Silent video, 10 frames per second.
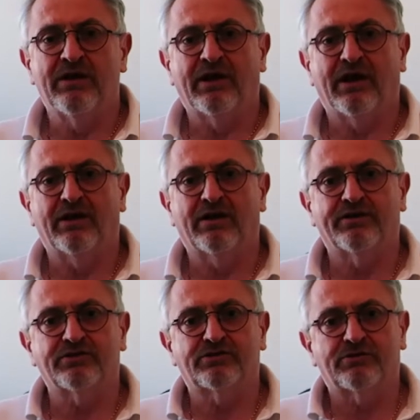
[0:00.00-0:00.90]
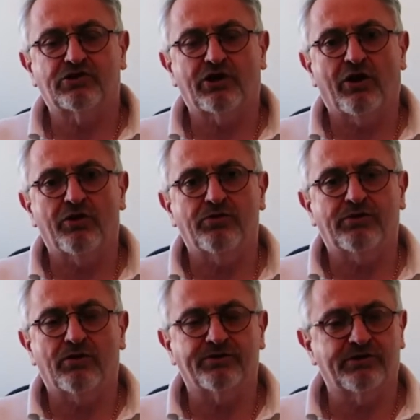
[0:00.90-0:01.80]
The show,
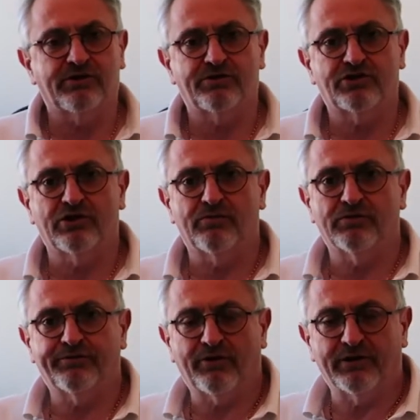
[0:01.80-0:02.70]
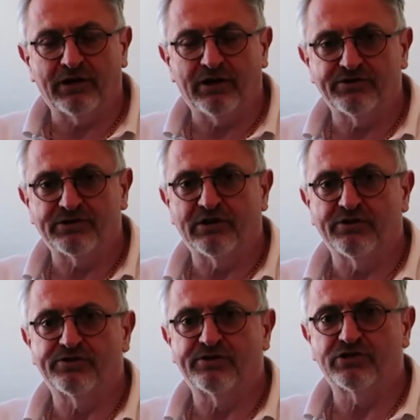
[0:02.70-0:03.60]
go onto YouTube, you'll find loads and loads
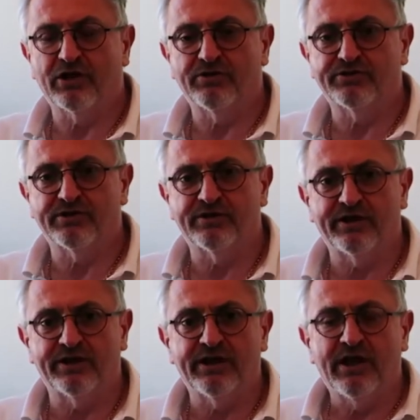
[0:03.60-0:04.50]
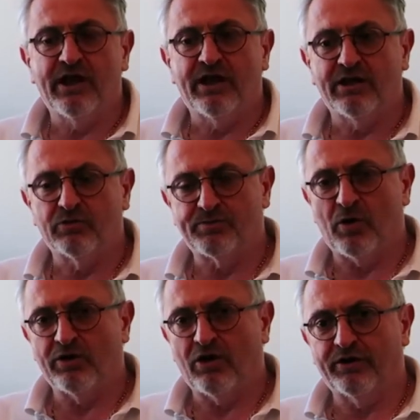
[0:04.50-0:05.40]
of the shows in there. He was my
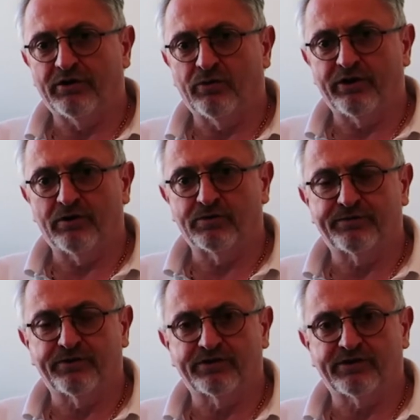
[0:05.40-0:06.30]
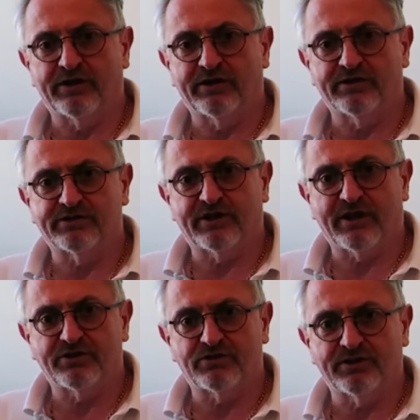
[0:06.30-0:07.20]
idol when I was first getting into
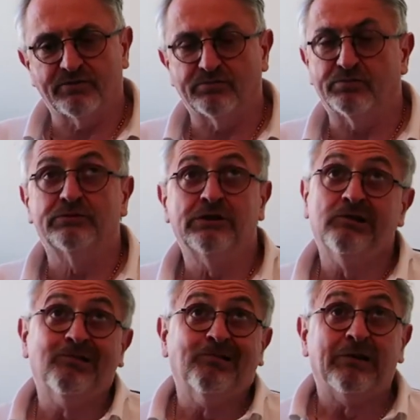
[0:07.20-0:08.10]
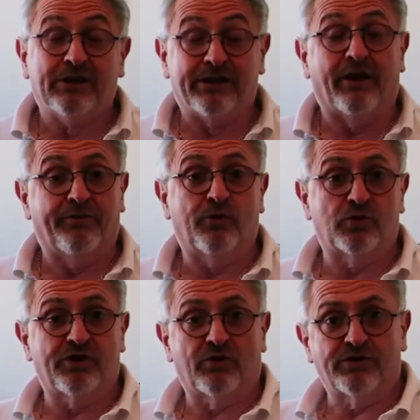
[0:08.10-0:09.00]
catering,
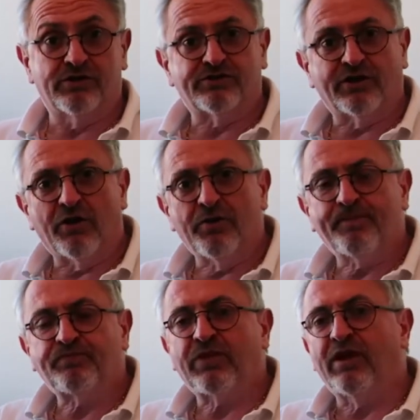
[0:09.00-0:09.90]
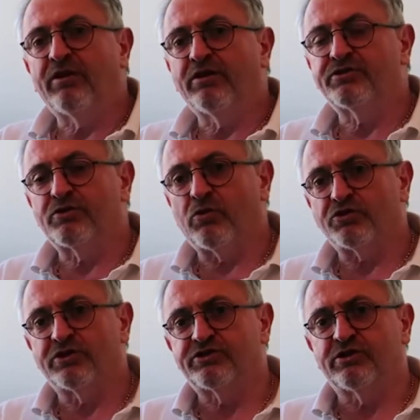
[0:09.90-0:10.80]
40 odd years ago. And I used to watch
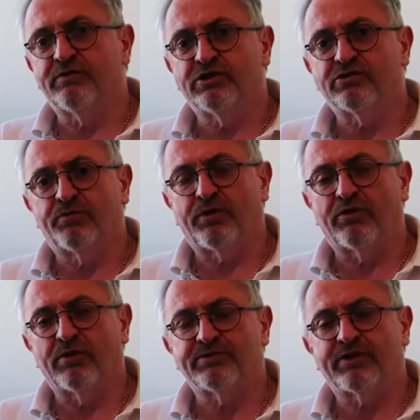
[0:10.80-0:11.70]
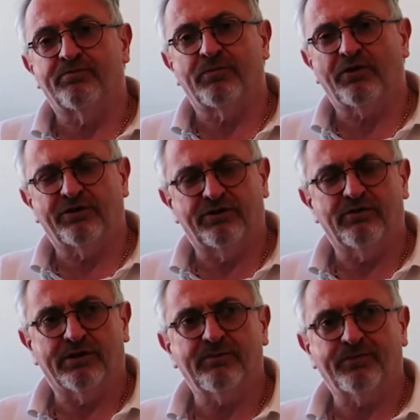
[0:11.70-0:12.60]
his TV programme and say, I could do
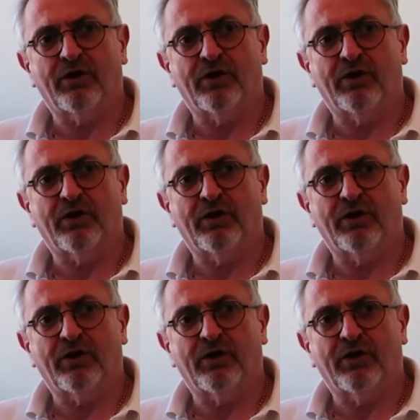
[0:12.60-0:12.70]
that.